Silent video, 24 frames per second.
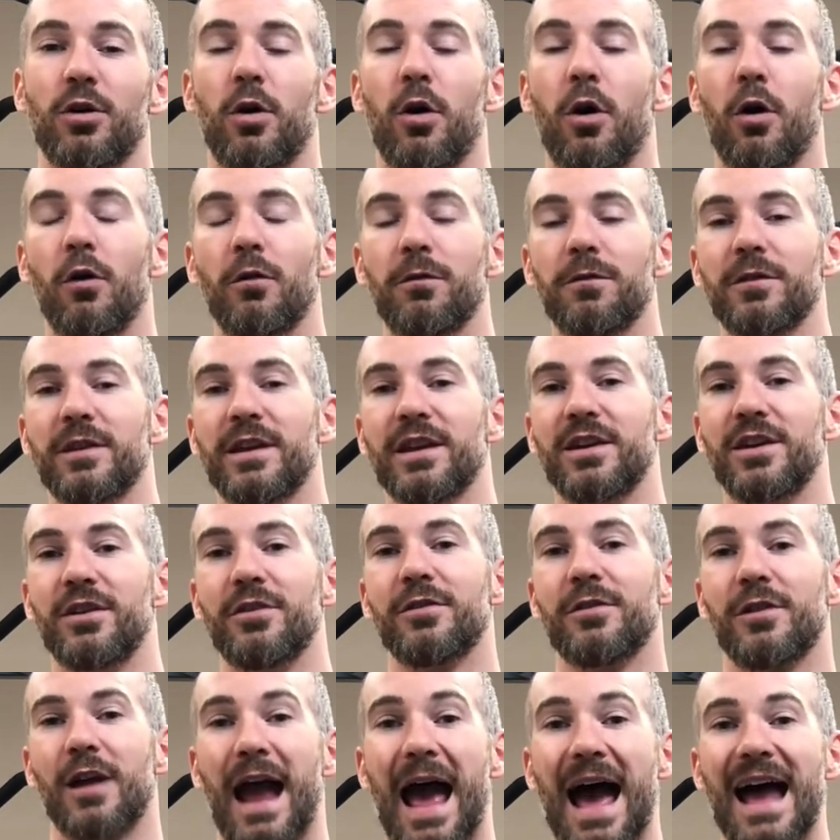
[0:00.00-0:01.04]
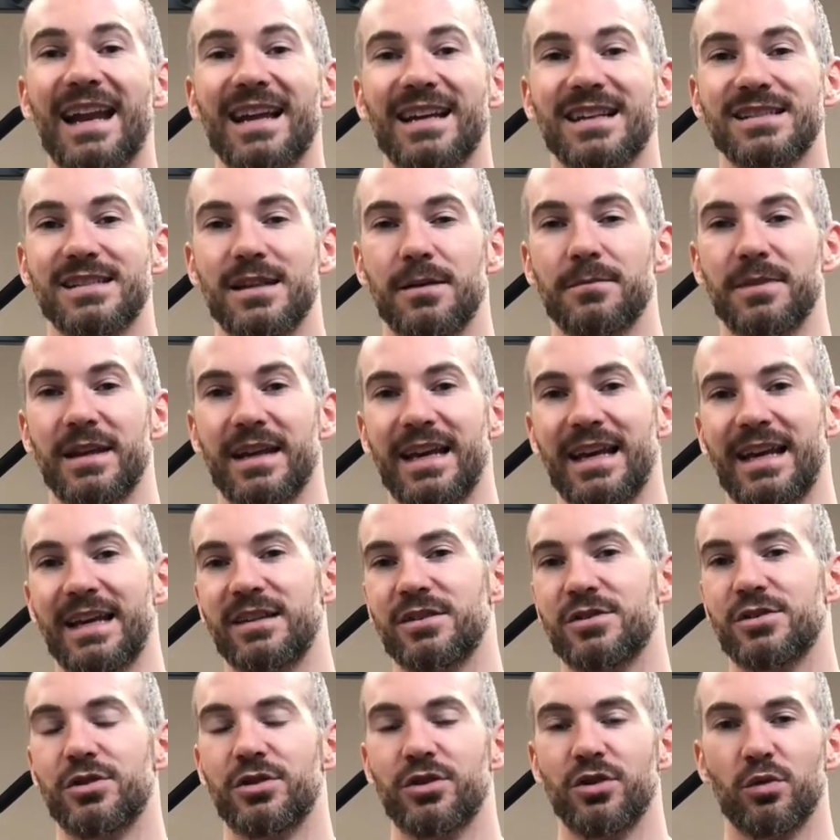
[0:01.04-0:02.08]
Hopefully you're adding something
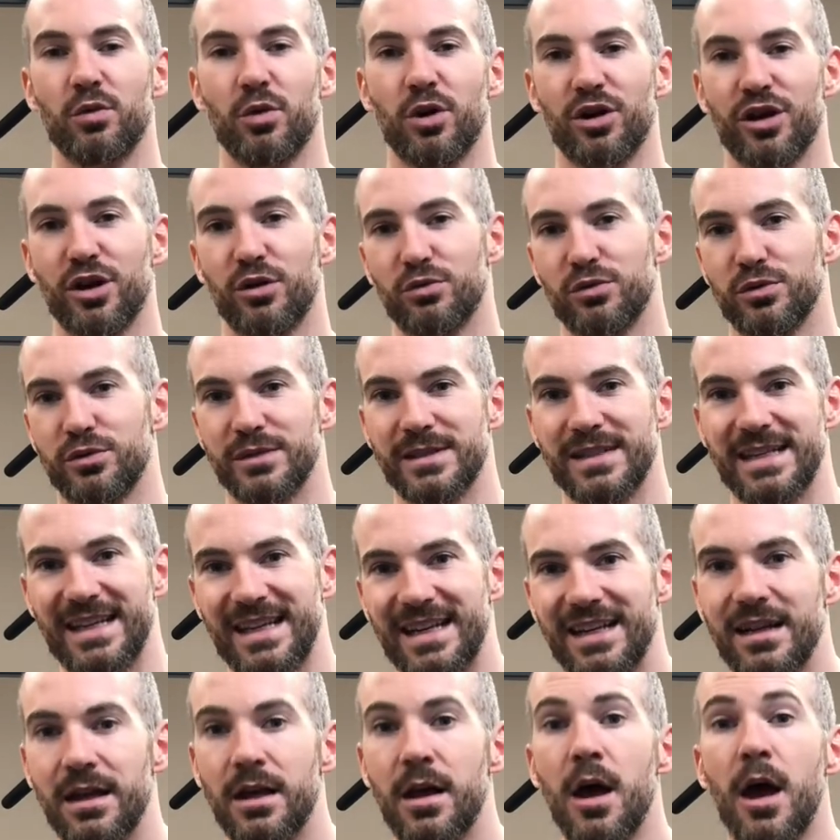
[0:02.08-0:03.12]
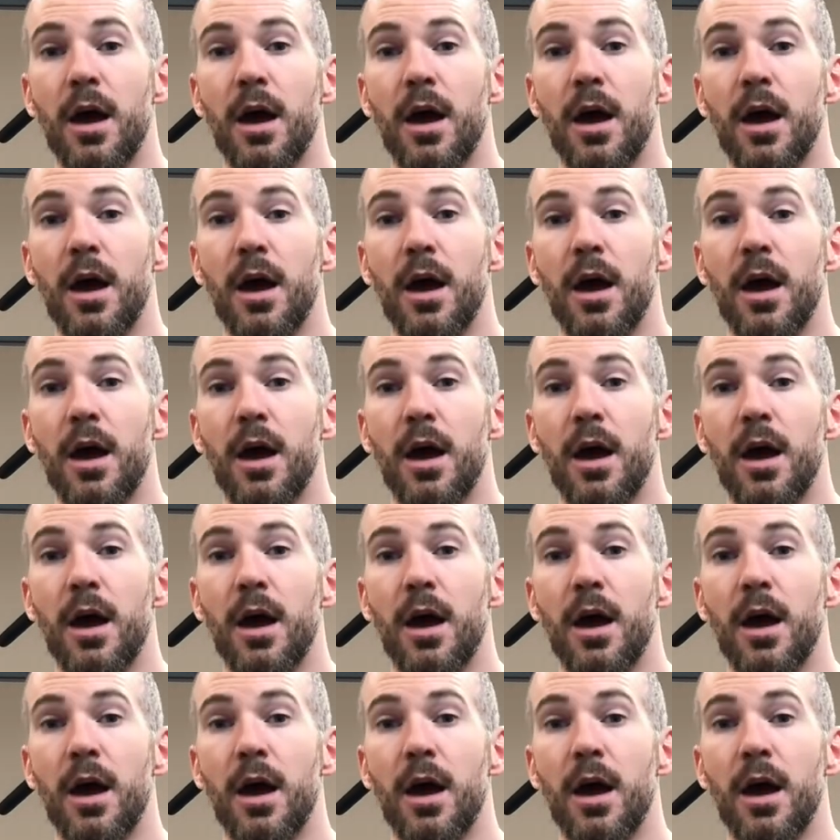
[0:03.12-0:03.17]
into your workout routine.